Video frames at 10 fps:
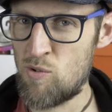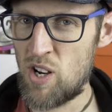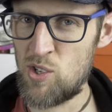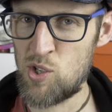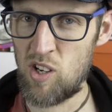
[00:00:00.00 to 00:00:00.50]

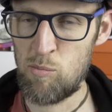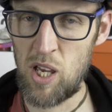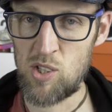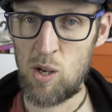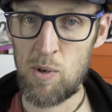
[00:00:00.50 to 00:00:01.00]
runners that I've
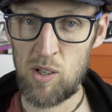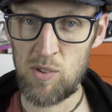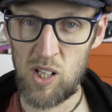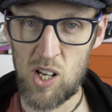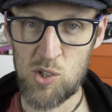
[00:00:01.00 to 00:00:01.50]
picked up
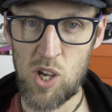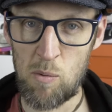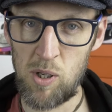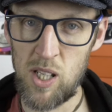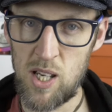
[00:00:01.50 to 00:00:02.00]
over the last
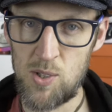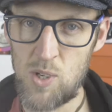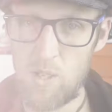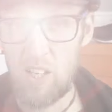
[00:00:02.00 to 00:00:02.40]
couple of years.